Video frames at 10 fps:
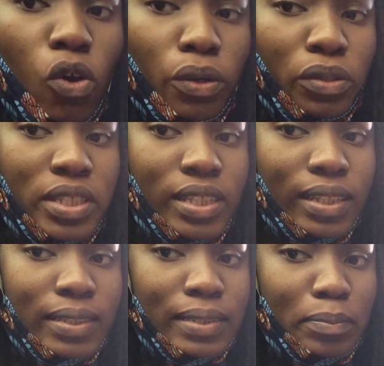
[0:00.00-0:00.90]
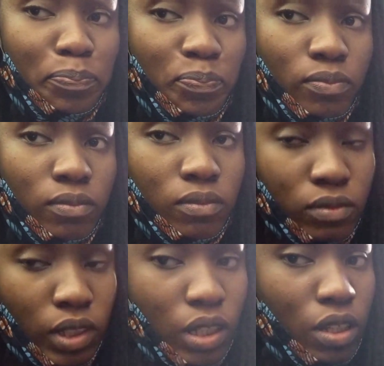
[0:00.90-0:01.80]
Oyo State.
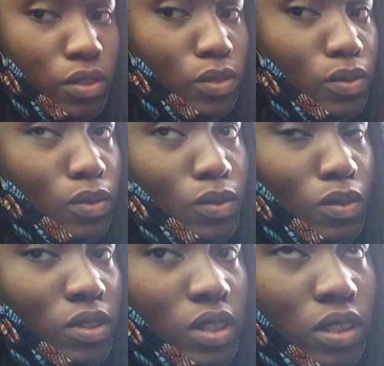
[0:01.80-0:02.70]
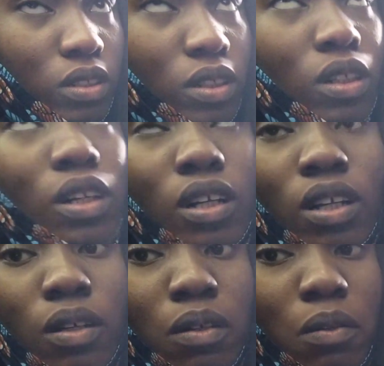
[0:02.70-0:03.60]
So
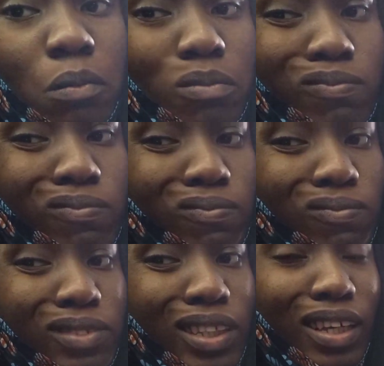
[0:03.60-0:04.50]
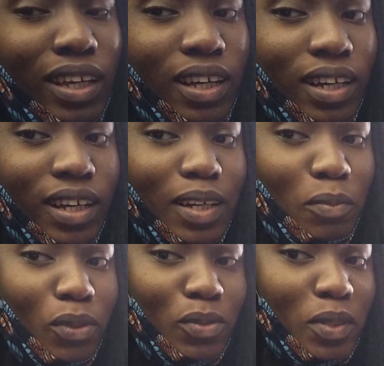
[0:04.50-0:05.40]
um, yeah,
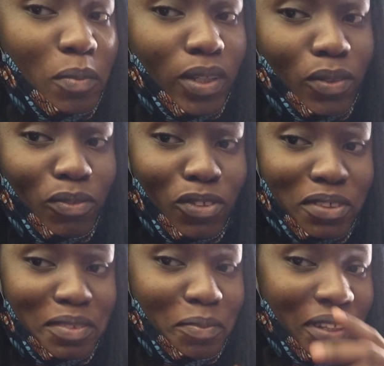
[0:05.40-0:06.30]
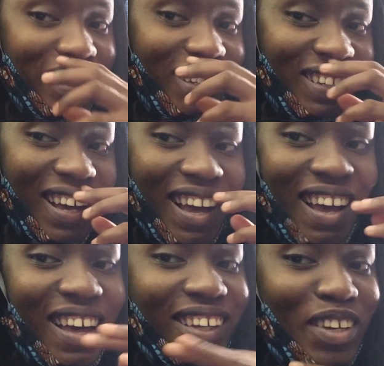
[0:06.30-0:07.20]
I'm going to Ibadan
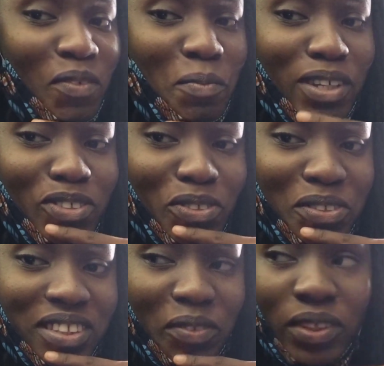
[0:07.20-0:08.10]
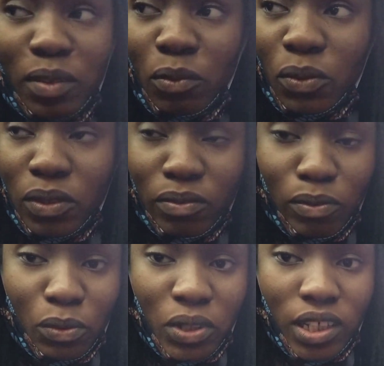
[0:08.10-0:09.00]
kind of mention what I'm going
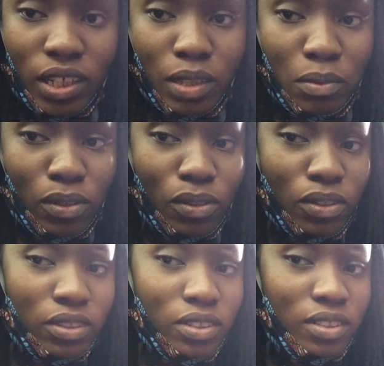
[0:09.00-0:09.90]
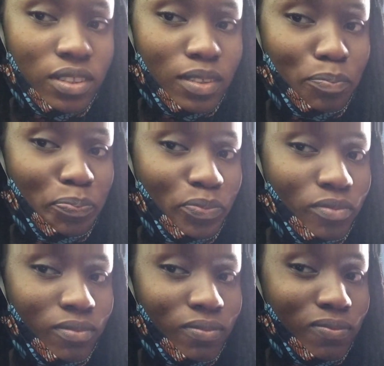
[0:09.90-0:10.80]
for here because
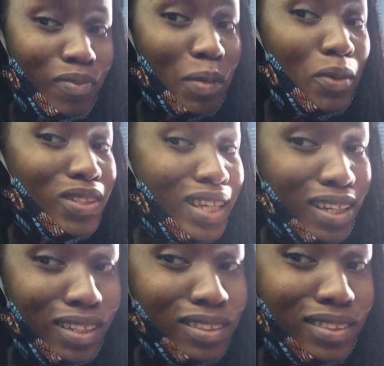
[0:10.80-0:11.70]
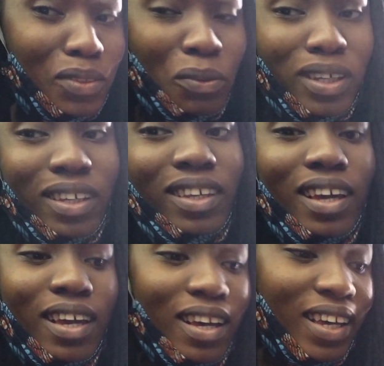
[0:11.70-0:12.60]
because I can't, okay?
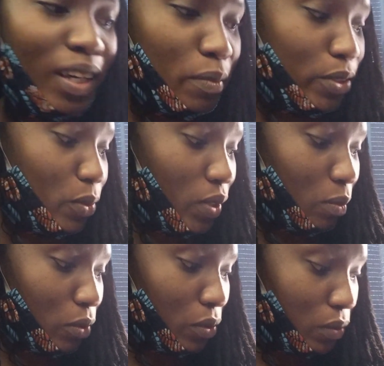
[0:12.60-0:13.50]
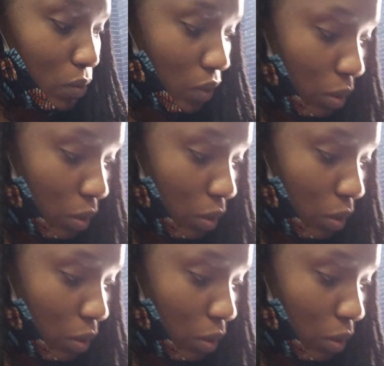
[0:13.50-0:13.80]
I can't mention what I'm going to